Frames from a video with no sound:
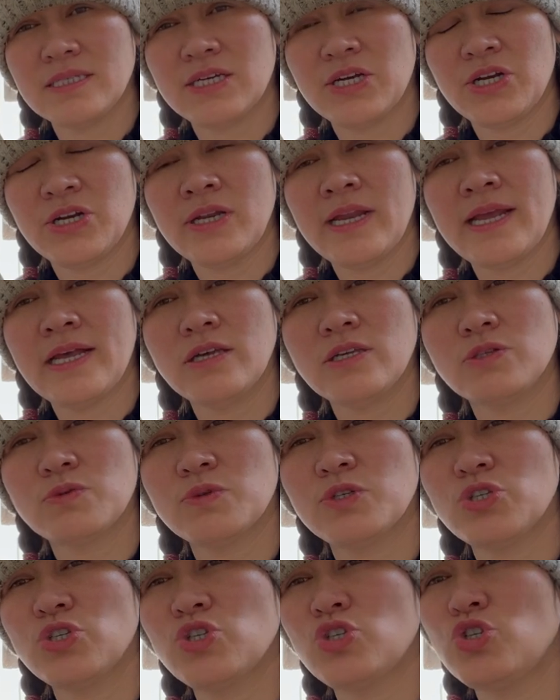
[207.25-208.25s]
Her nails
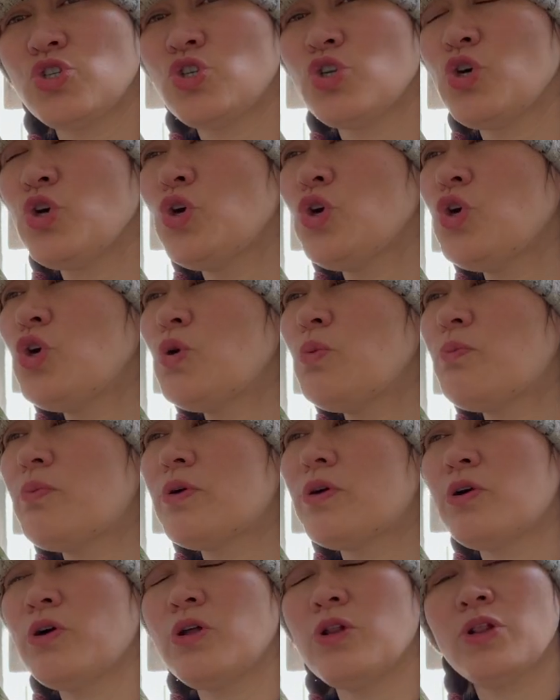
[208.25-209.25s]
were super
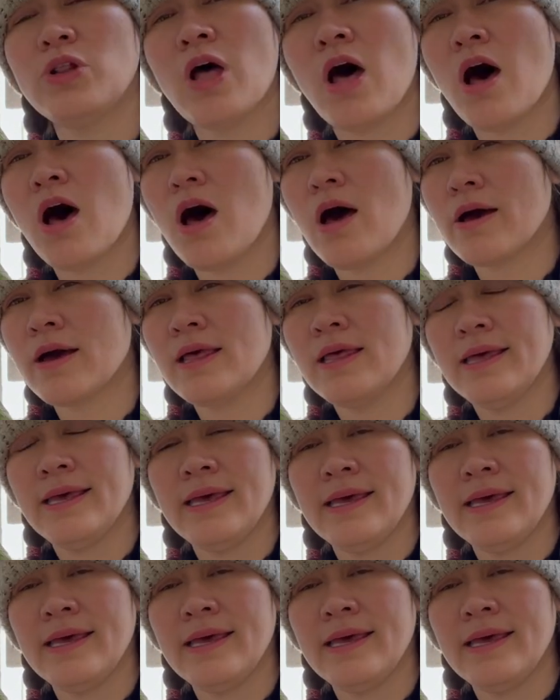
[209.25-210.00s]
long.